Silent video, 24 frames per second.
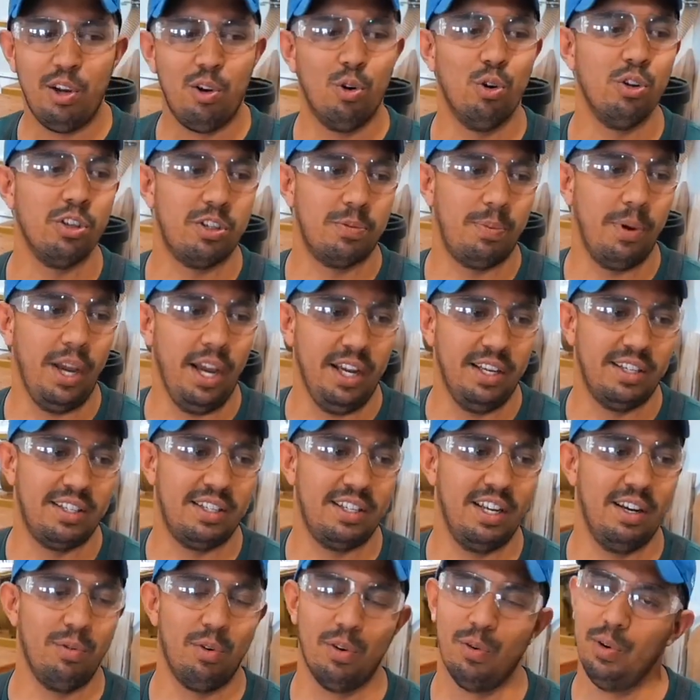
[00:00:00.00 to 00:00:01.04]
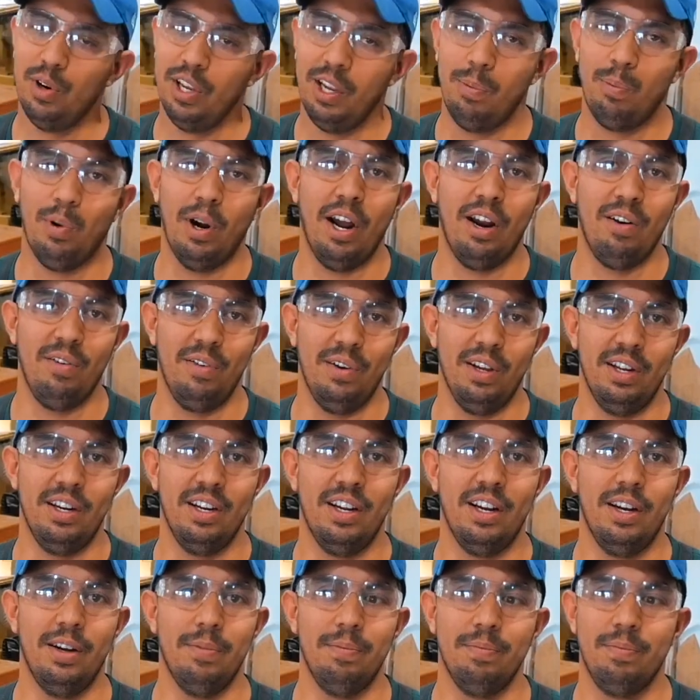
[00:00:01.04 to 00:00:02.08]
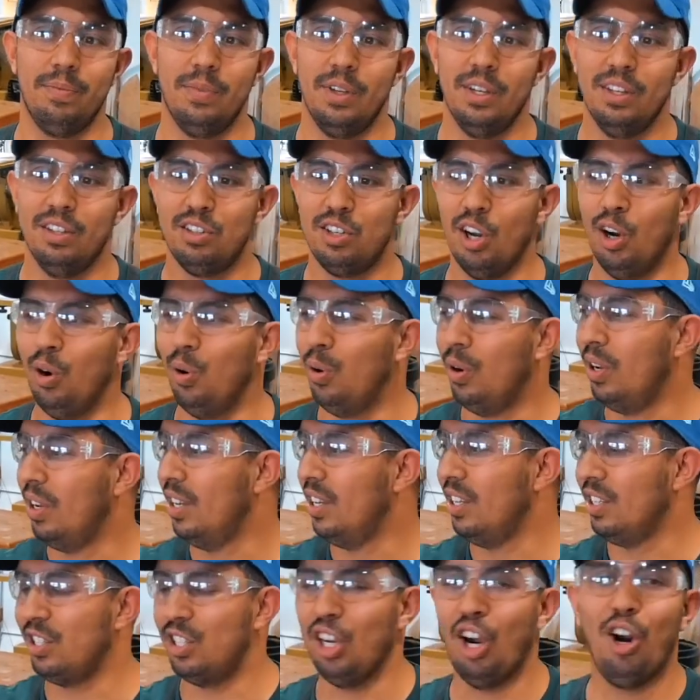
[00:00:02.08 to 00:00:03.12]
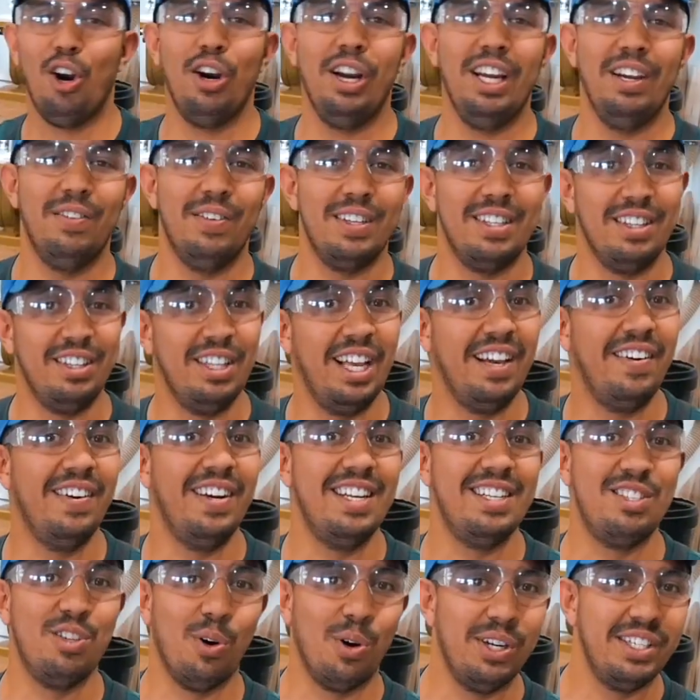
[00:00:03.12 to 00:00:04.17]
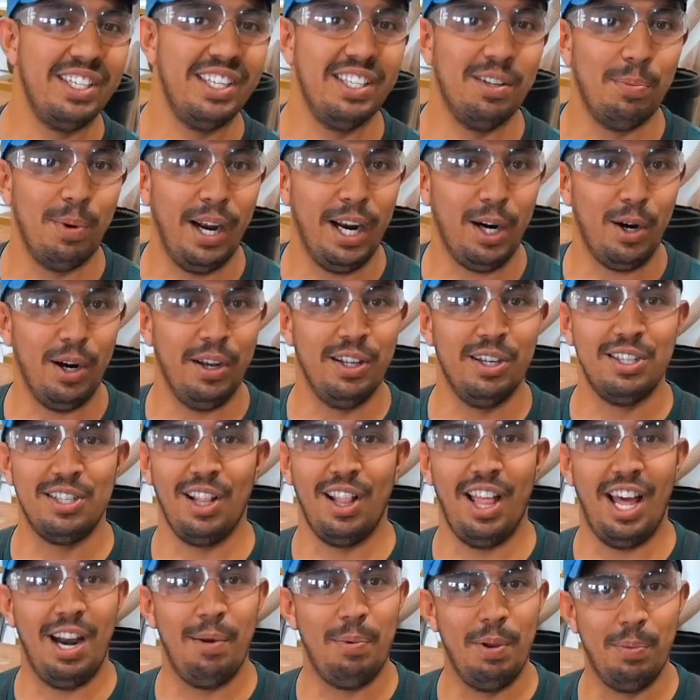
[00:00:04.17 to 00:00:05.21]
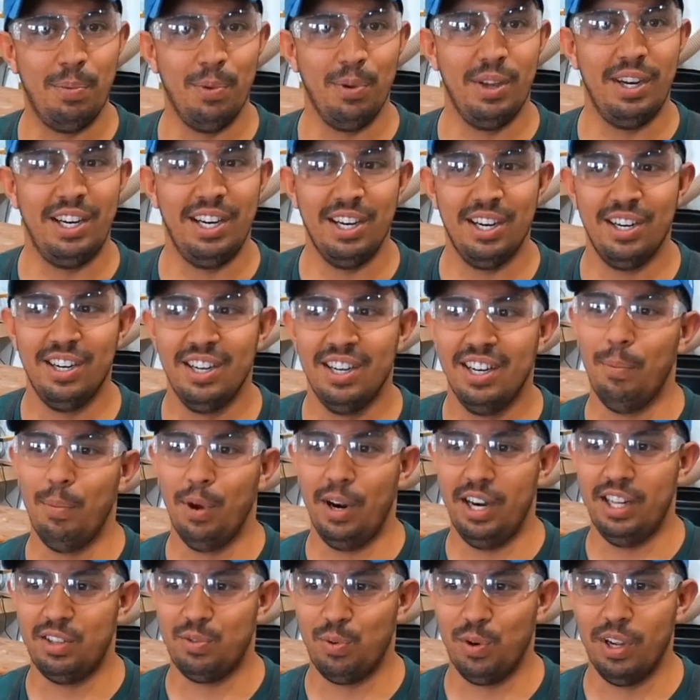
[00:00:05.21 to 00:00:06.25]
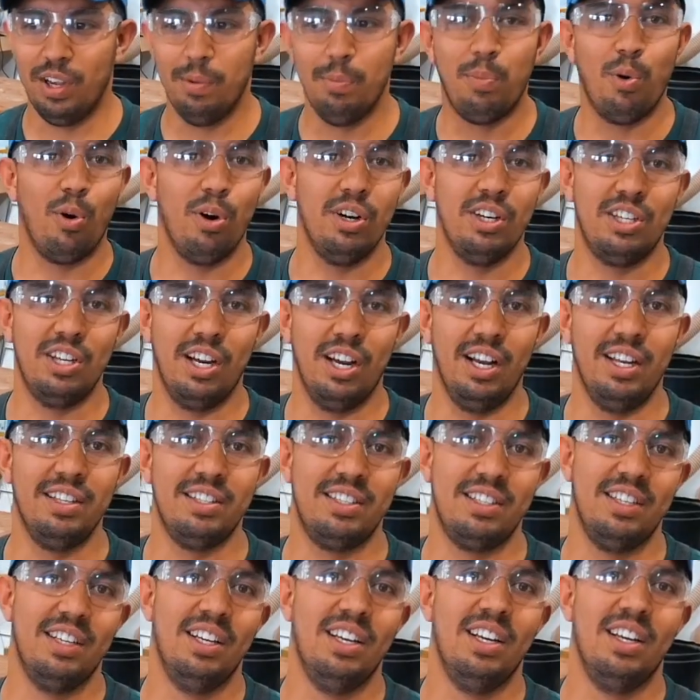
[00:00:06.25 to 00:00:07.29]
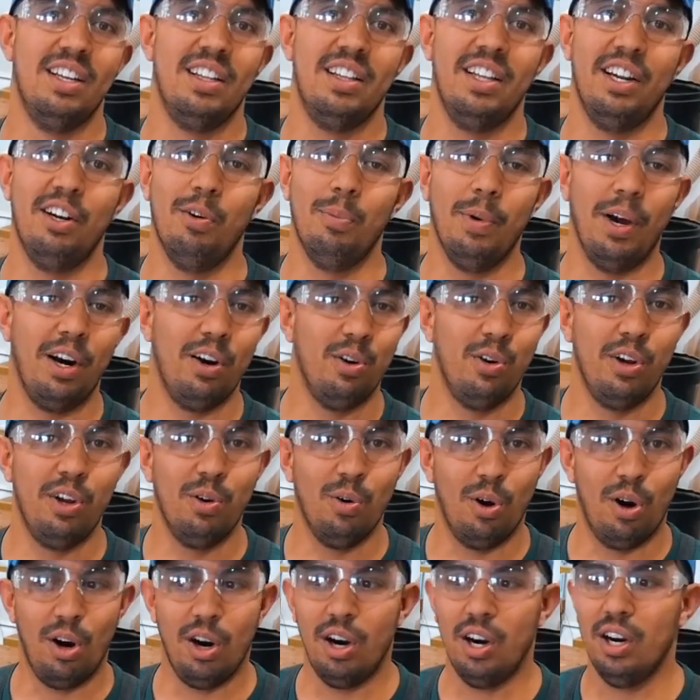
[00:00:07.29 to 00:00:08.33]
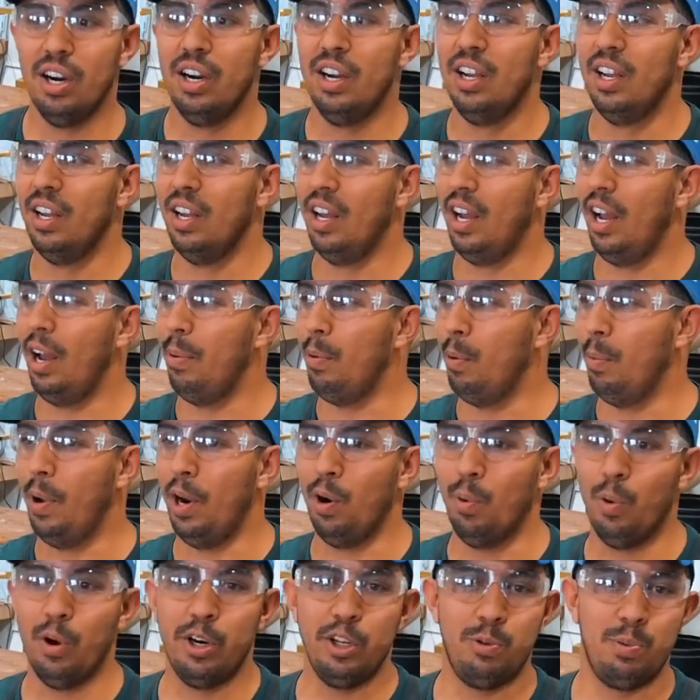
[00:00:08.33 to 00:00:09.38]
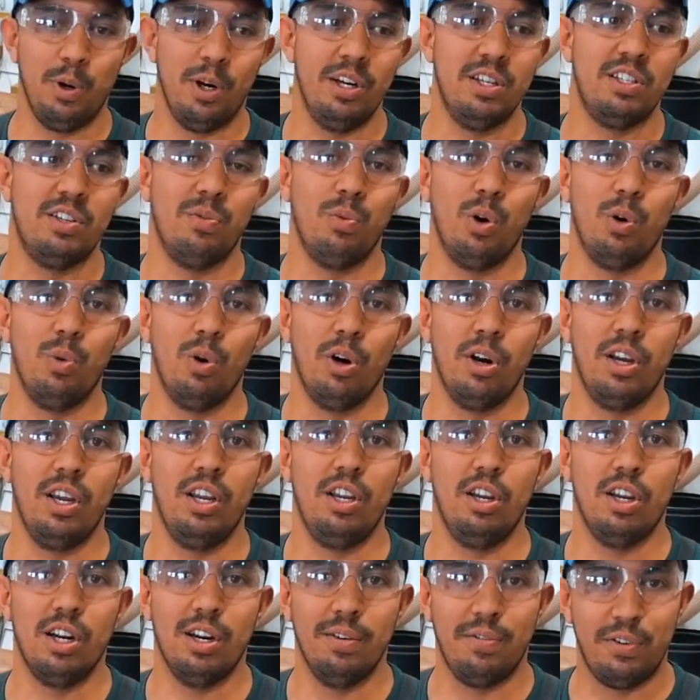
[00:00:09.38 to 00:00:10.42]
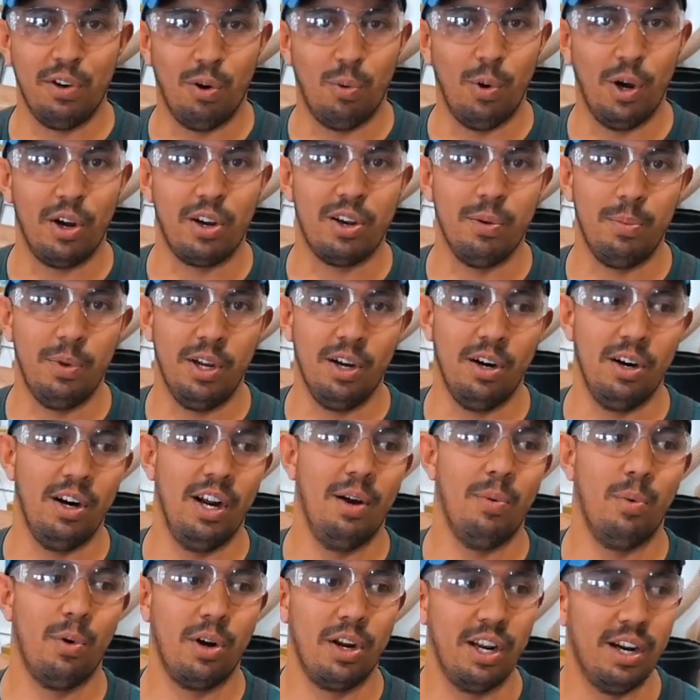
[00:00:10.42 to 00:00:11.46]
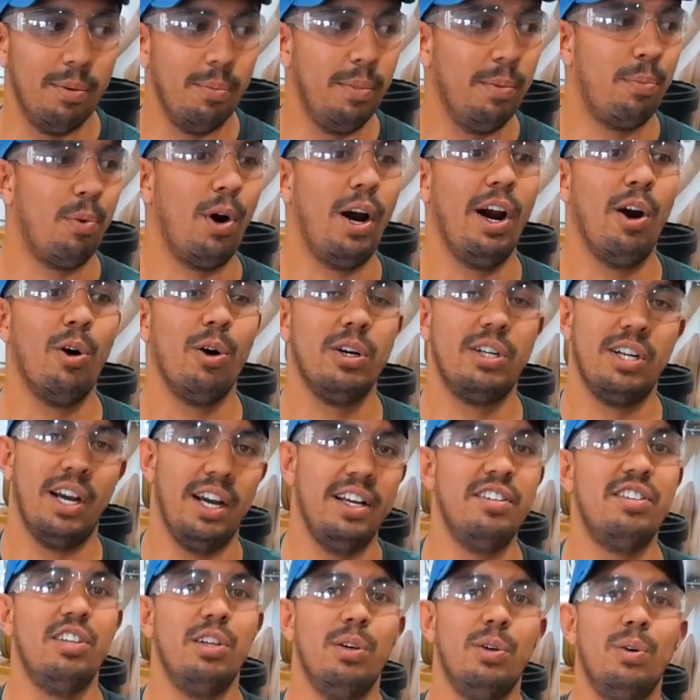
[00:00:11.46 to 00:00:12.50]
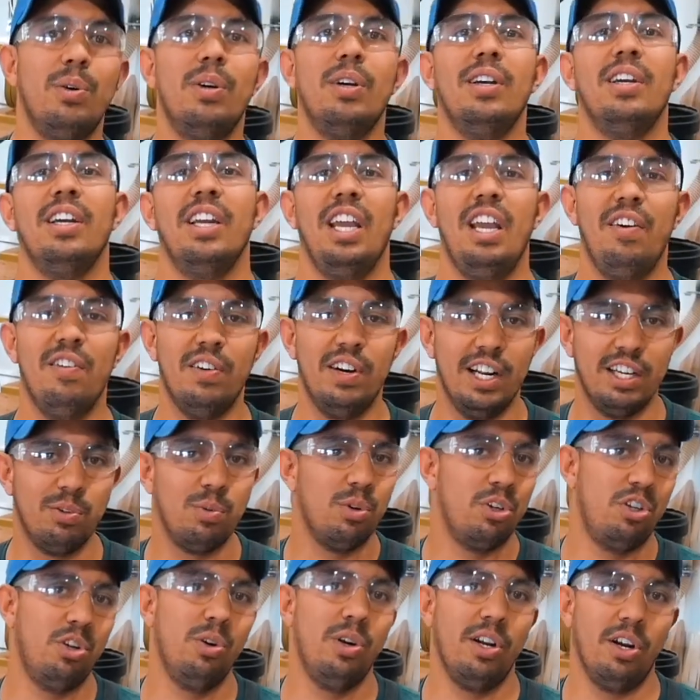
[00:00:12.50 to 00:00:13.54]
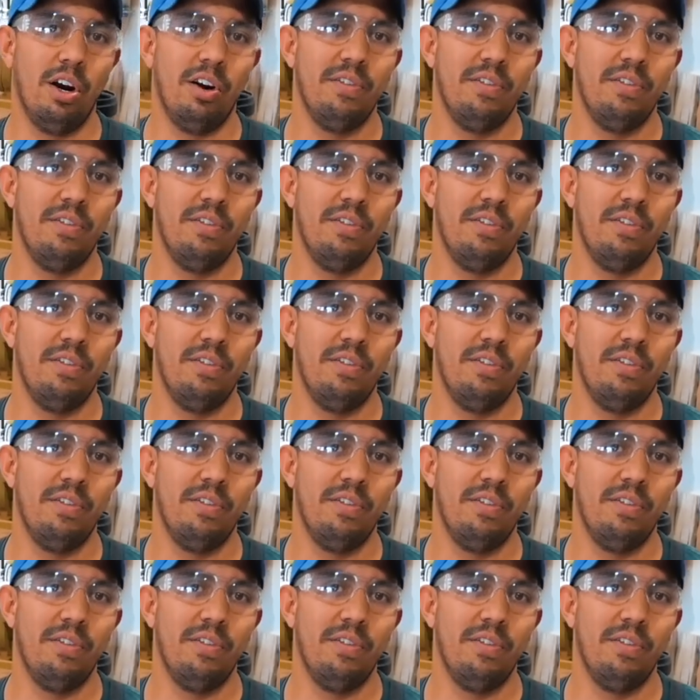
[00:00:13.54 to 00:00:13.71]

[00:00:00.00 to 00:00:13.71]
cool space, and we're really proud of it. So sorry if it is noisy in the background. There's a lot of people in here, but it's really important to us that no matter who you are, no matter what experience of woodworking, you're going to feel welcome here, and we're going to prioritize you even as we're shooting our